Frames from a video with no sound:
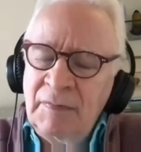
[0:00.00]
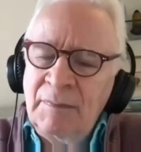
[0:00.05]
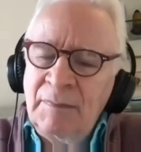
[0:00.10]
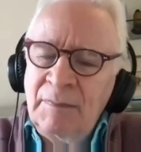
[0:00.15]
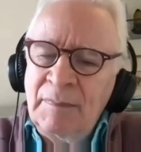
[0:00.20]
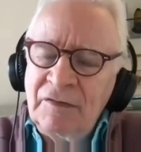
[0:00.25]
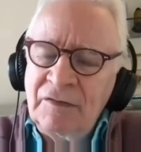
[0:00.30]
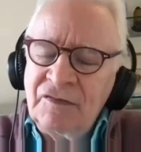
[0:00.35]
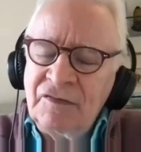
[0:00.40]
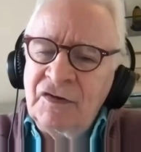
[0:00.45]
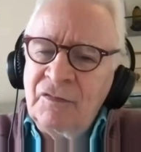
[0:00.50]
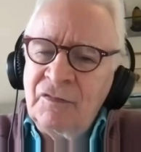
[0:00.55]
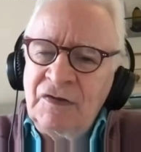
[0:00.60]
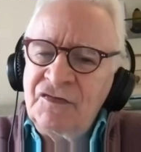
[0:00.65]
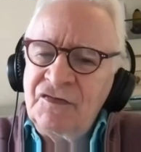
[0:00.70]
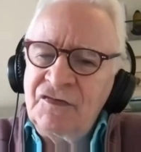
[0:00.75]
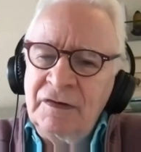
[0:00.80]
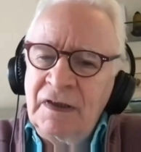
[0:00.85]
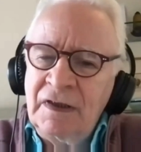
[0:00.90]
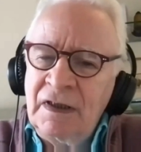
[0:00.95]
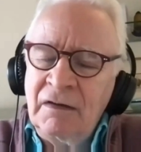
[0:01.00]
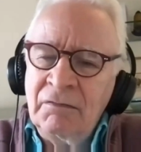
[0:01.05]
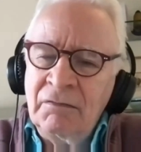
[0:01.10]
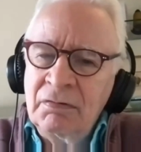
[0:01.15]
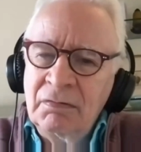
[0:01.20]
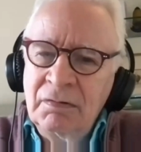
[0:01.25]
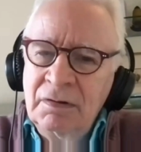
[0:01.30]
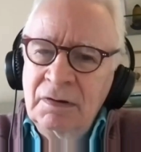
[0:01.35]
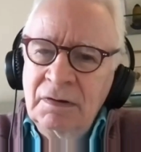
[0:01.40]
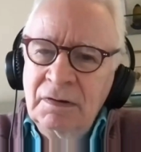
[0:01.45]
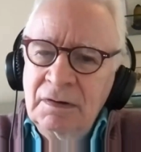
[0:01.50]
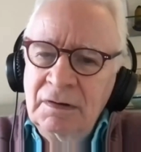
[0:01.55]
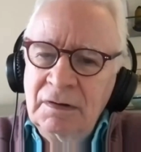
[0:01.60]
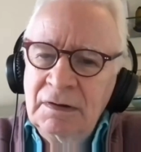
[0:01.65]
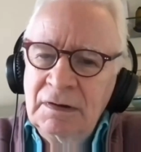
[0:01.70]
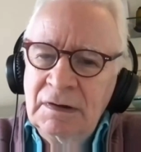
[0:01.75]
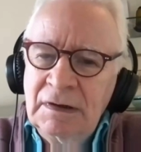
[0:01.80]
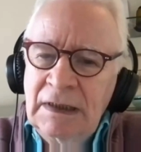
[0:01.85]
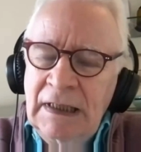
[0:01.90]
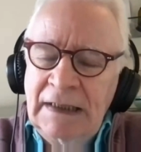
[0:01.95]
back to the question, no.
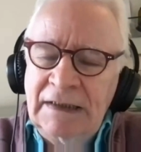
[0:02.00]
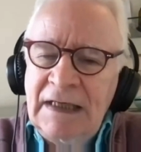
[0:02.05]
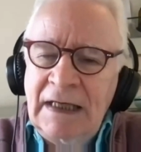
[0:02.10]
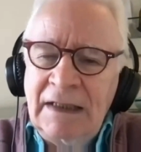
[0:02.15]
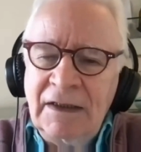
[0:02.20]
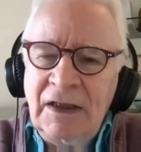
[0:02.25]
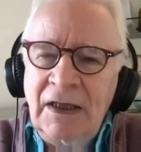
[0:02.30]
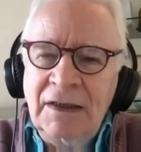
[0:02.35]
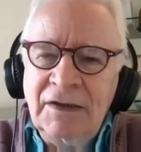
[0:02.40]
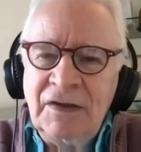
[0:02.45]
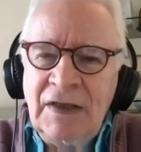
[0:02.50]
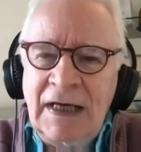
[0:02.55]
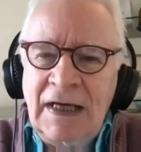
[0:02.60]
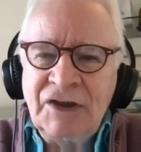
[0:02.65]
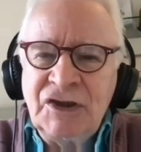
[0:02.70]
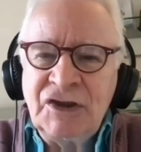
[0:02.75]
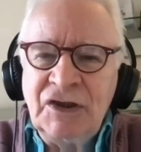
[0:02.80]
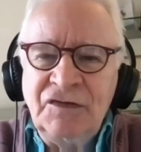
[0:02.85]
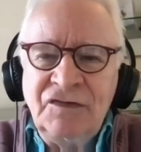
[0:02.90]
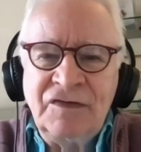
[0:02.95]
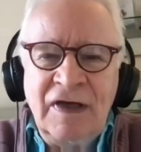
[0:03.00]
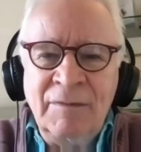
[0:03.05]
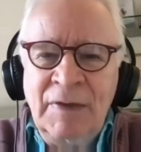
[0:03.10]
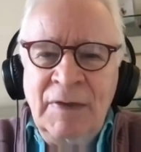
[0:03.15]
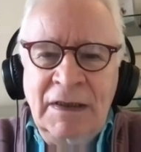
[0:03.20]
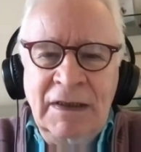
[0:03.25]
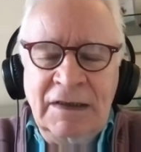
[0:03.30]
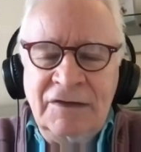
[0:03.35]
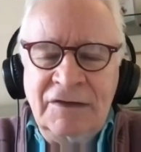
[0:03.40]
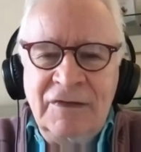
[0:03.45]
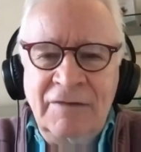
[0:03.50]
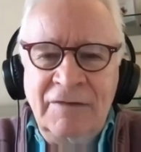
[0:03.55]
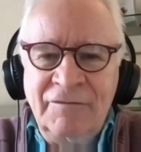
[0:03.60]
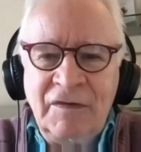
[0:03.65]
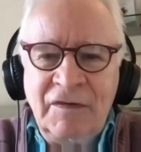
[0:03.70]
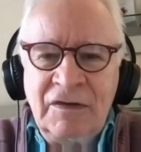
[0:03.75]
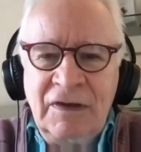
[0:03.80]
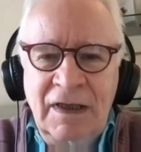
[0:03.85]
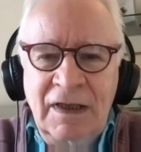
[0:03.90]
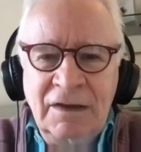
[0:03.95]
It actually, Simon, it's
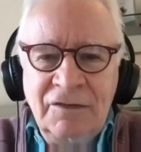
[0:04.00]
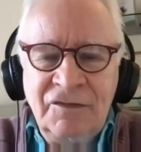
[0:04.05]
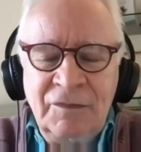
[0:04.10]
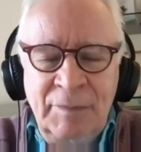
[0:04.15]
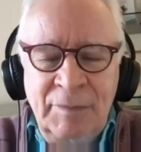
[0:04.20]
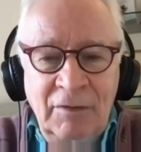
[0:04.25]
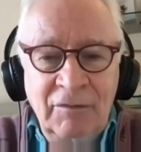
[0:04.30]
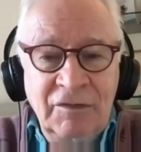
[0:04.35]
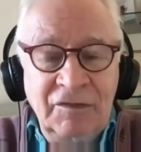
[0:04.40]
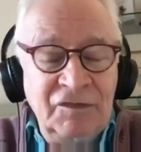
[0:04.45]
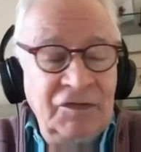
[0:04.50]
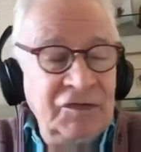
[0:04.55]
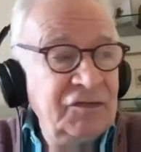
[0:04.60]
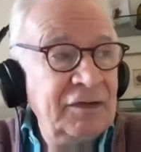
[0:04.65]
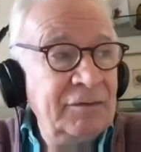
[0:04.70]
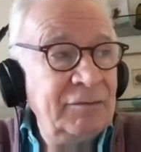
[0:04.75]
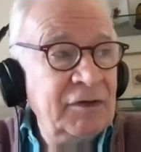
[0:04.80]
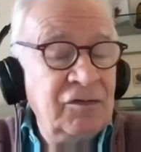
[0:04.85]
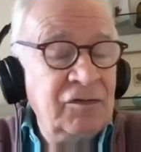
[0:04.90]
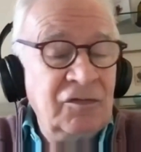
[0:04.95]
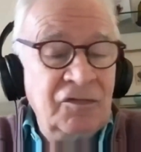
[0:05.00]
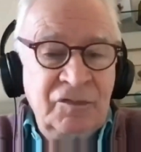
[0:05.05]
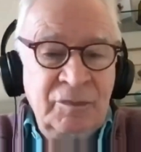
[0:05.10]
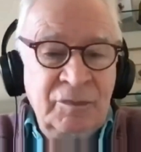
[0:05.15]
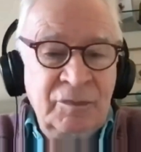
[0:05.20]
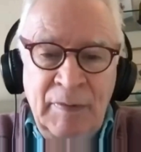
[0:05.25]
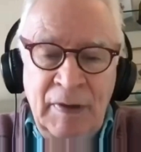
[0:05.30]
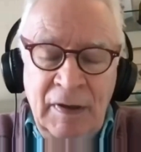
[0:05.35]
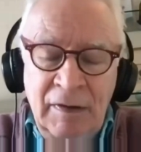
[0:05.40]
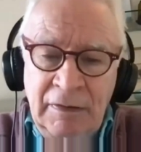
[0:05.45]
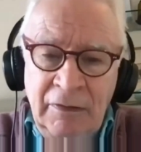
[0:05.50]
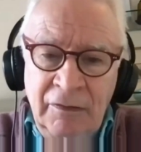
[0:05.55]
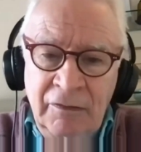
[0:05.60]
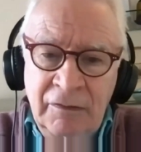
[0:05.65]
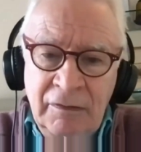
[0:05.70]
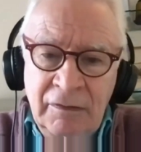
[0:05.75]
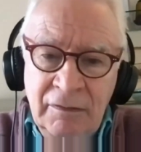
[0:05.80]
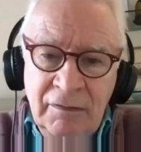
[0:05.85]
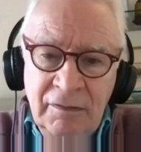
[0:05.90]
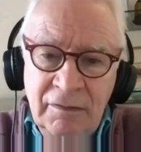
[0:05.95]
never, to be honest, it's never crossed my
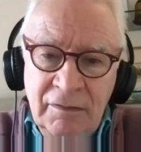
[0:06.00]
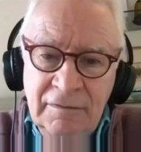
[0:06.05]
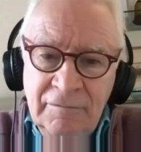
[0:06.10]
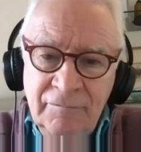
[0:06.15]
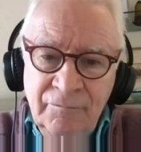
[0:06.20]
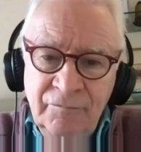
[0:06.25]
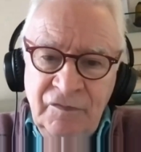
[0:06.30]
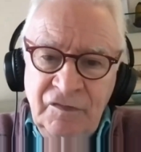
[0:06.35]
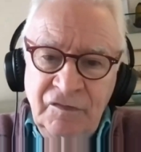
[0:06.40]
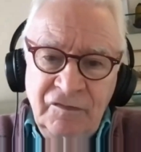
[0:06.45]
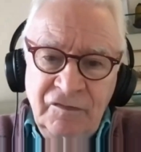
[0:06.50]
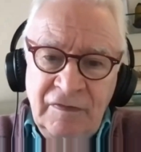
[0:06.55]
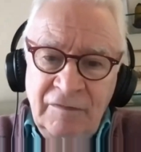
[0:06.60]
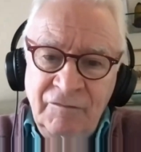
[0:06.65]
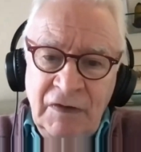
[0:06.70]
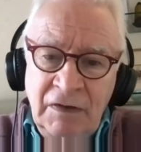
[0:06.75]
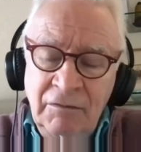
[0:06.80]
mind since I've